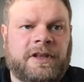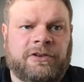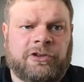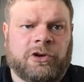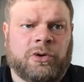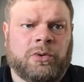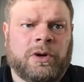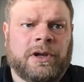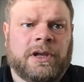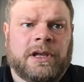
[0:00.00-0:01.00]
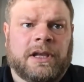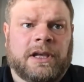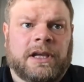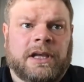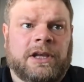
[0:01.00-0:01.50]
So
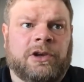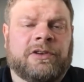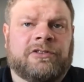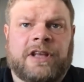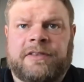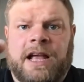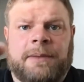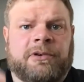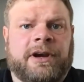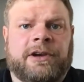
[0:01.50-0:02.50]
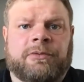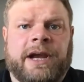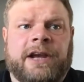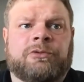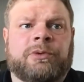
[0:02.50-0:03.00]
you can set the operating
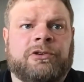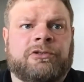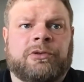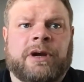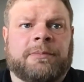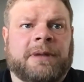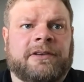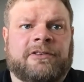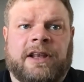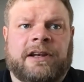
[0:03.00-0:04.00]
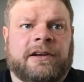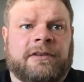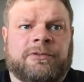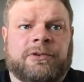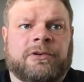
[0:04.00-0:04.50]
range. We usually recommend setting
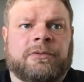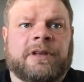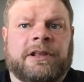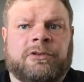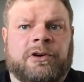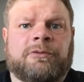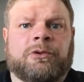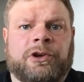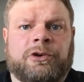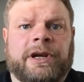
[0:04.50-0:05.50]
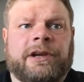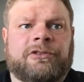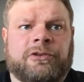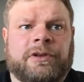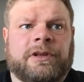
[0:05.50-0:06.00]
it for 34
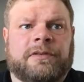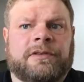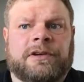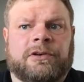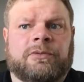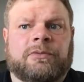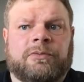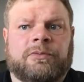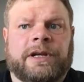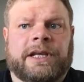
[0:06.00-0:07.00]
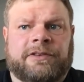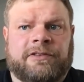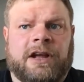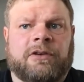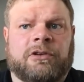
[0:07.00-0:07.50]
degrees so that, when it gets
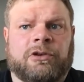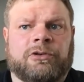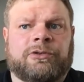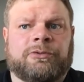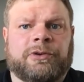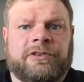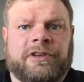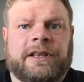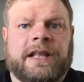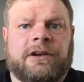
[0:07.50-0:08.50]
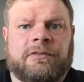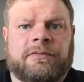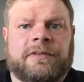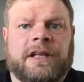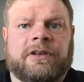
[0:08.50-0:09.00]
down close to freezing, that'll
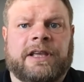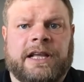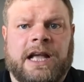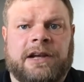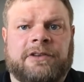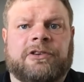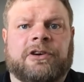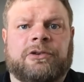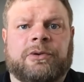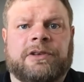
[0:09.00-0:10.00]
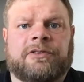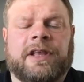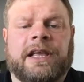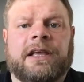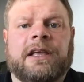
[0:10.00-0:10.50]
kick on and start doing its
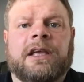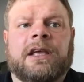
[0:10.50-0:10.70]
thing.